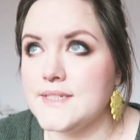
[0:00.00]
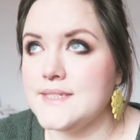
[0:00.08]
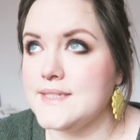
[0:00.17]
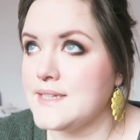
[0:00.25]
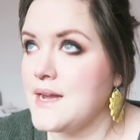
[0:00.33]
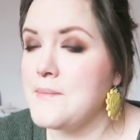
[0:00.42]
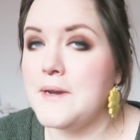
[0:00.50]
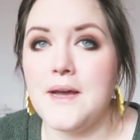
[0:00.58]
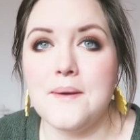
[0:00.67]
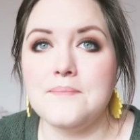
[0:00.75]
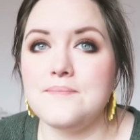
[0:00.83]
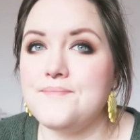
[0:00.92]
because it's coming
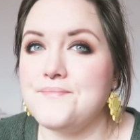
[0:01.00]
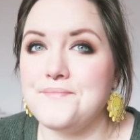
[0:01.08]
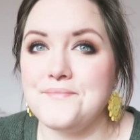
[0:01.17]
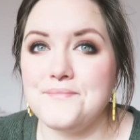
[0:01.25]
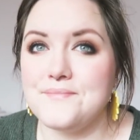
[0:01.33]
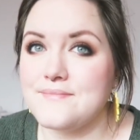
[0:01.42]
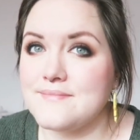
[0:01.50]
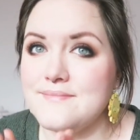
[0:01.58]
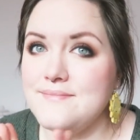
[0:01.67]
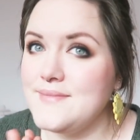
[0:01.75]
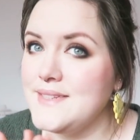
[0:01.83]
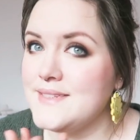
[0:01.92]
up.
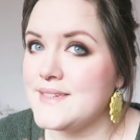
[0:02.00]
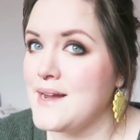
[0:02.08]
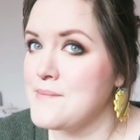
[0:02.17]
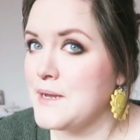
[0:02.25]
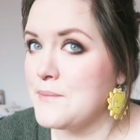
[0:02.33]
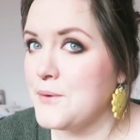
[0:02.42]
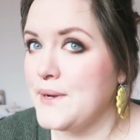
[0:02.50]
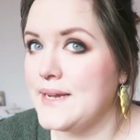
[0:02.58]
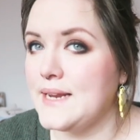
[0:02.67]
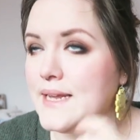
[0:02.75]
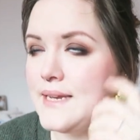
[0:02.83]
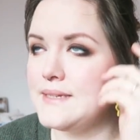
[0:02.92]
It's coming up
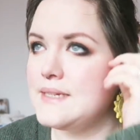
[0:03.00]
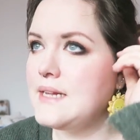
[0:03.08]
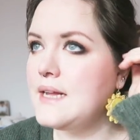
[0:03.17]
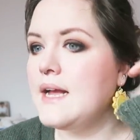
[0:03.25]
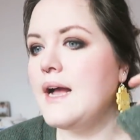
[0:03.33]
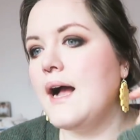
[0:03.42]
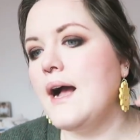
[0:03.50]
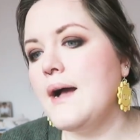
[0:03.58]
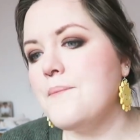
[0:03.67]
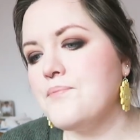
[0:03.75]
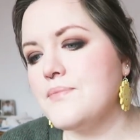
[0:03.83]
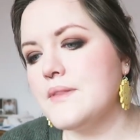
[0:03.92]
quickly.
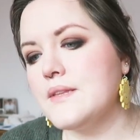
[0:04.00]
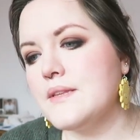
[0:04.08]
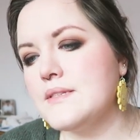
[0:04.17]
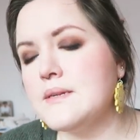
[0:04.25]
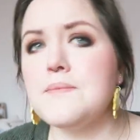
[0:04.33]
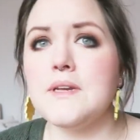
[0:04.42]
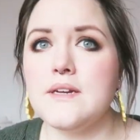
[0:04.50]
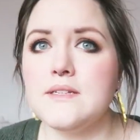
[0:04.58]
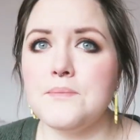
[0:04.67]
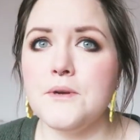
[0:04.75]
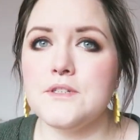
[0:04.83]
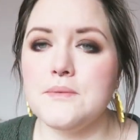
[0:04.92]
Um, something I
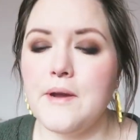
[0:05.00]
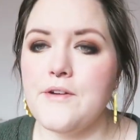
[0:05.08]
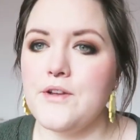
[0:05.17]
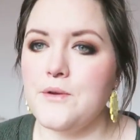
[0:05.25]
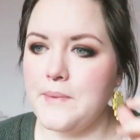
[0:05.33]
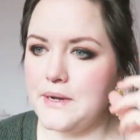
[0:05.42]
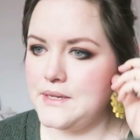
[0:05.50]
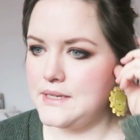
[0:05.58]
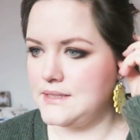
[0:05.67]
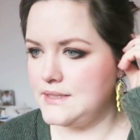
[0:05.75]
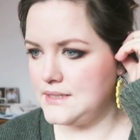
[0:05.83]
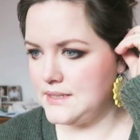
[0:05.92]
spoke to Mario about
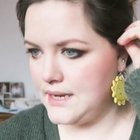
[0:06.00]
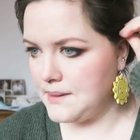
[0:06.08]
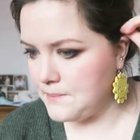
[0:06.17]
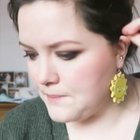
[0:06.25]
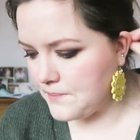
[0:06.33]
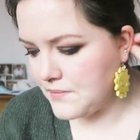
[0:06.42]
yesterday